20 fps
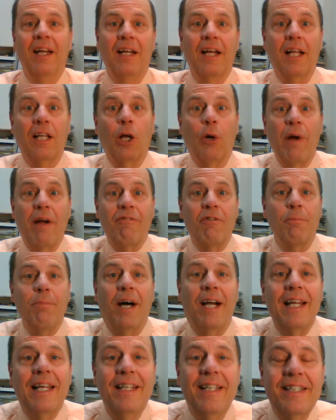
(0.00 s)
Hello,
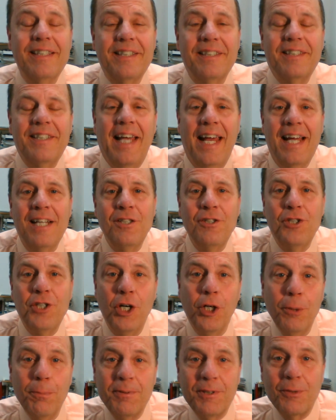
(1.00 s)
everybody. This is Ken
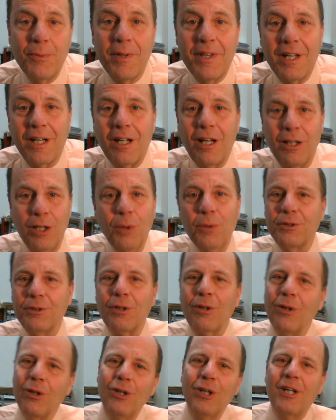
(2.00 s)
Jobst with a
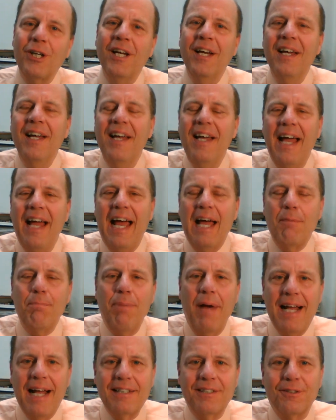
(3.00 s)
closer look at
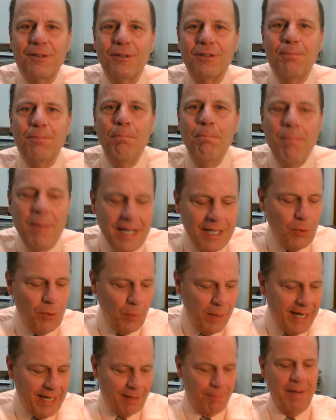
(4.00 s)
Pastor's
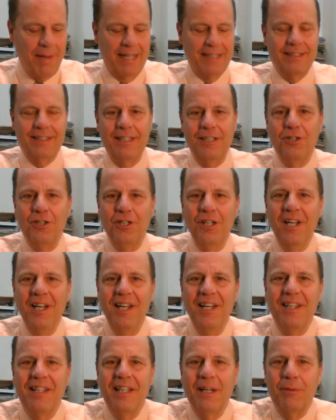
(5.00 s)
midweek message
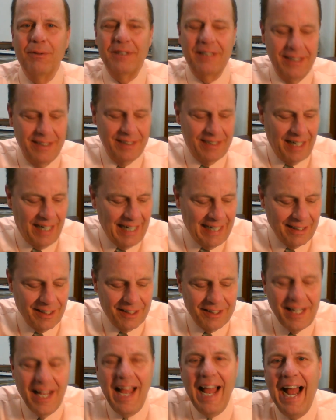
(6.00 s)
that was entitled,